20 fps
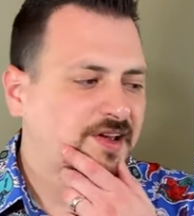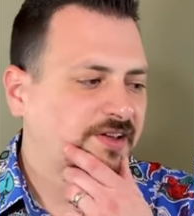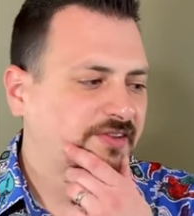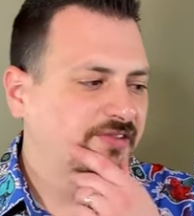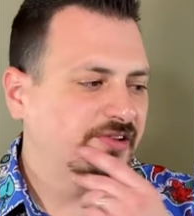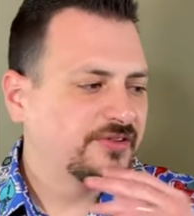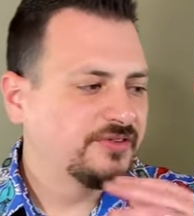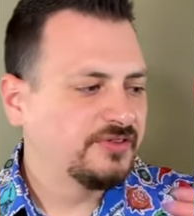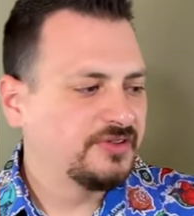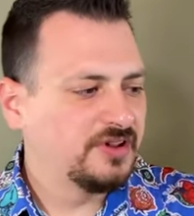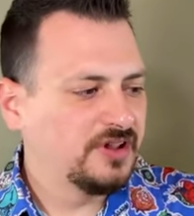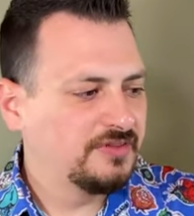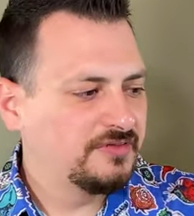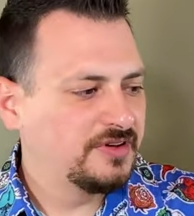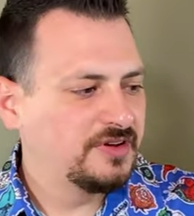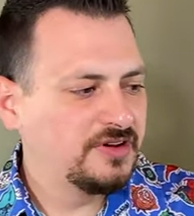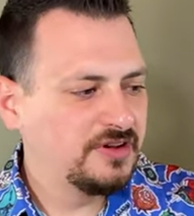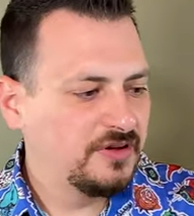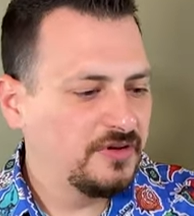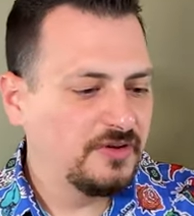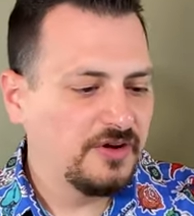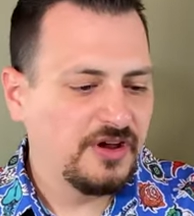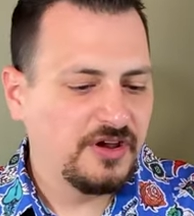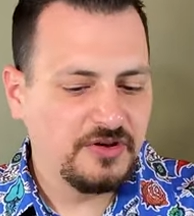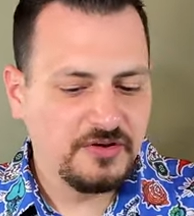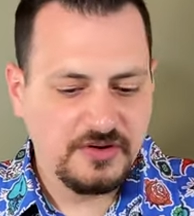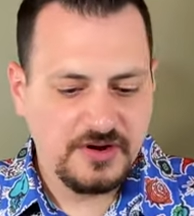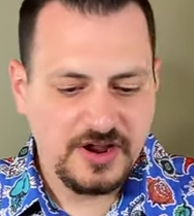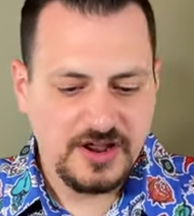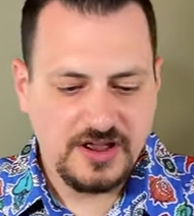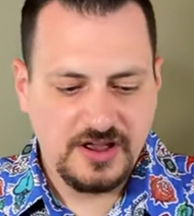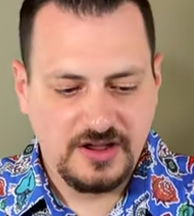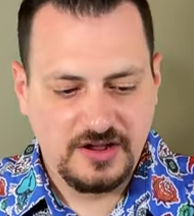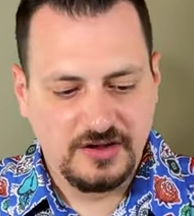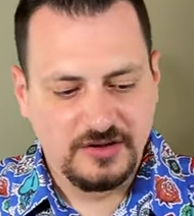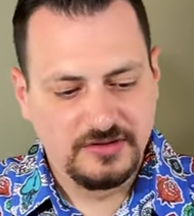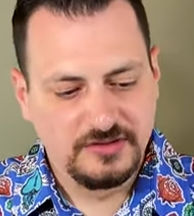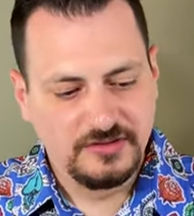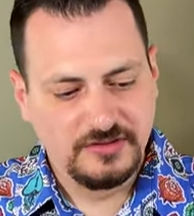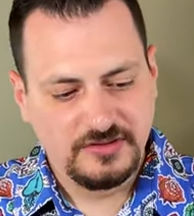So it's an 11-degree
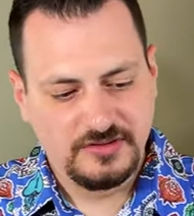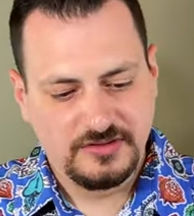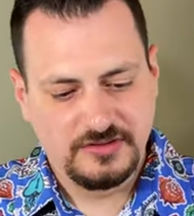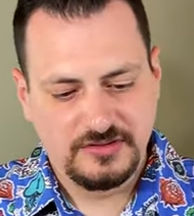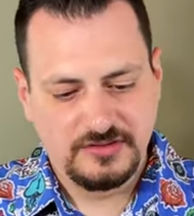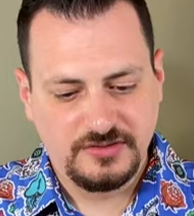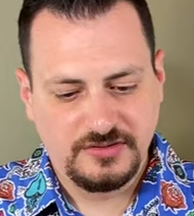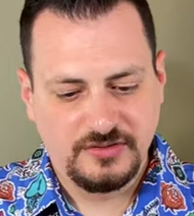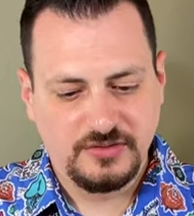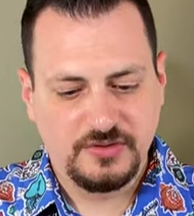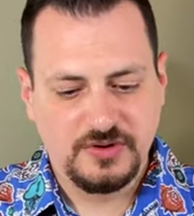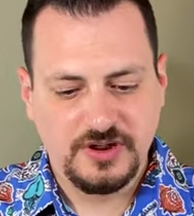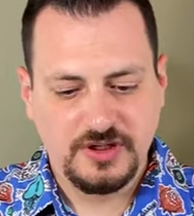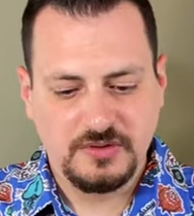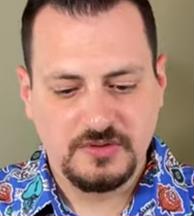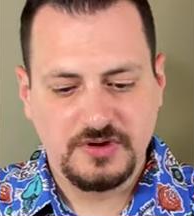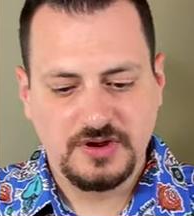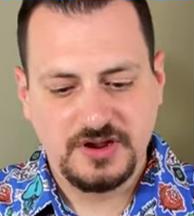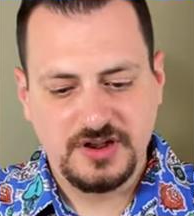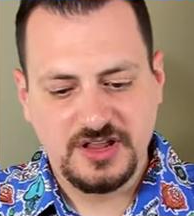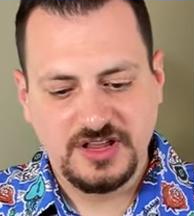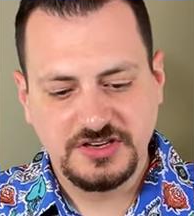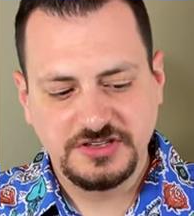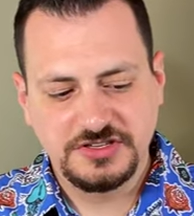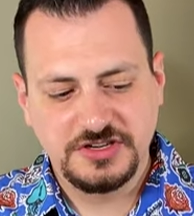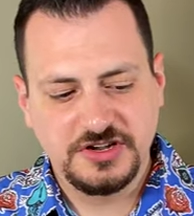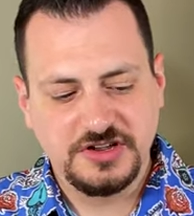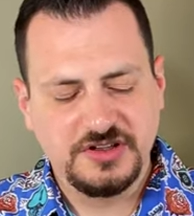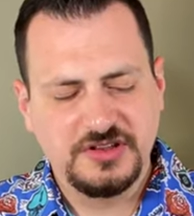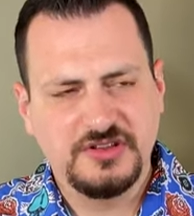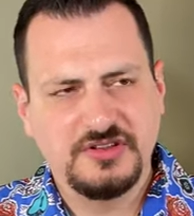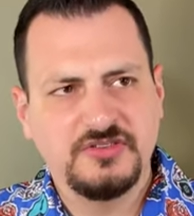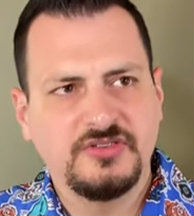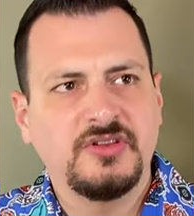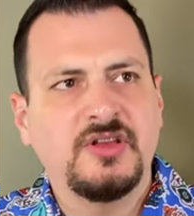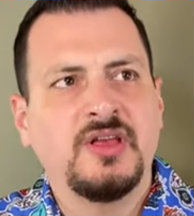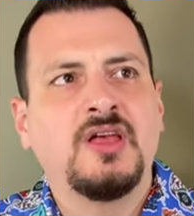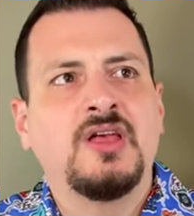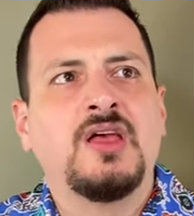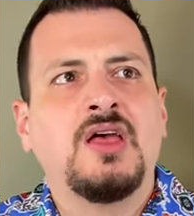crown, 21 inches.